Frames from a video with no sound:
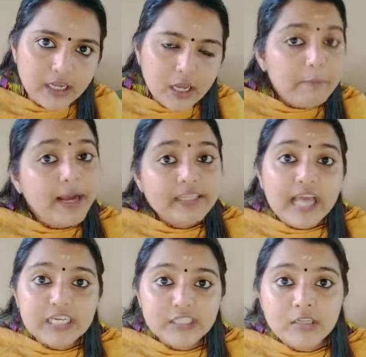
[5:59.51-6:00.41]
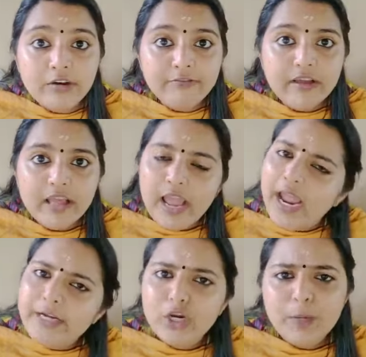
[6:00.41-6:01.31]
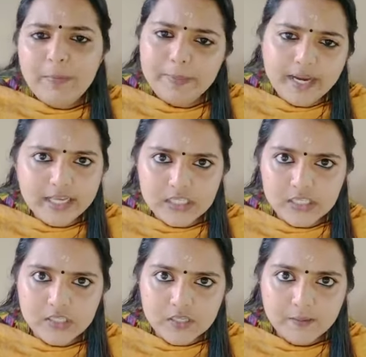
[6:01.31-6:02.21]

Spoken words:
by the action of enteropeptidases.